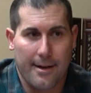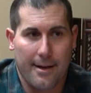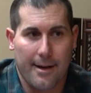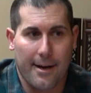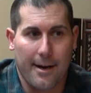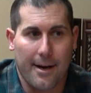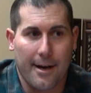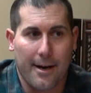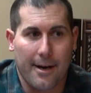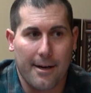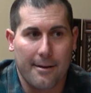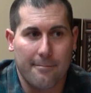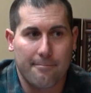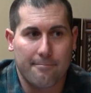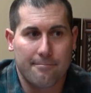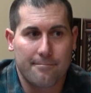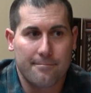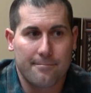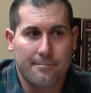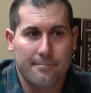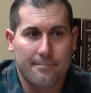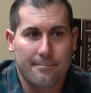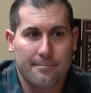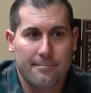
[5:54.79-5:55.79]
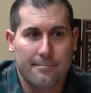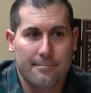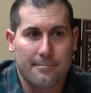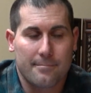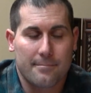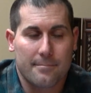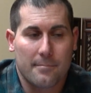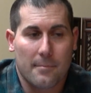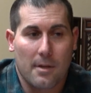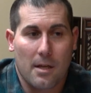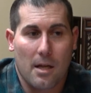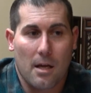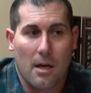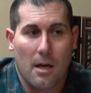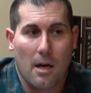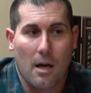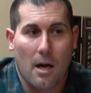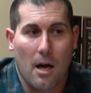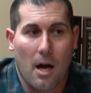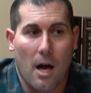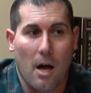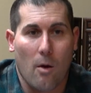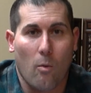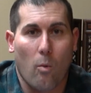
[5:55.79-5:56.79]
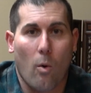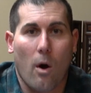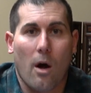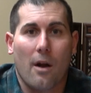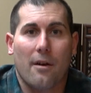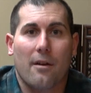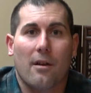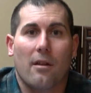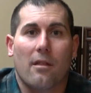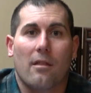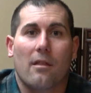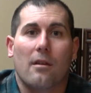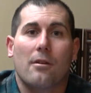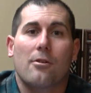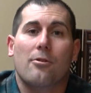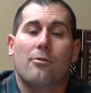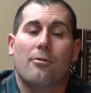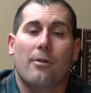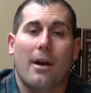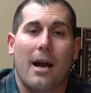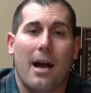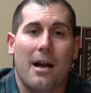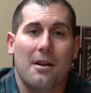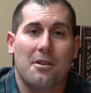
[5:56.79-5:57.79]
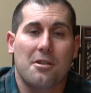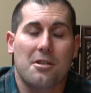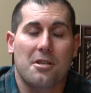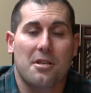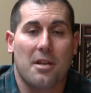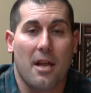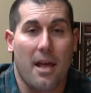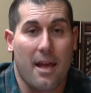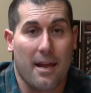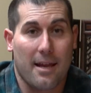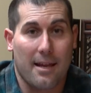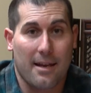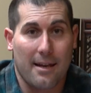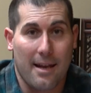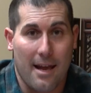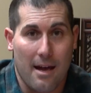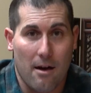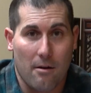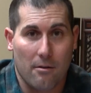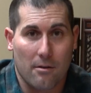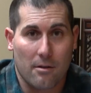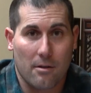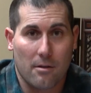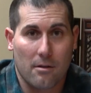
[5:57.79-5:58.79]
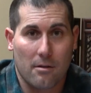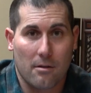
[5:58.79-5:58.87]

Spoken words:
I want the trash taken out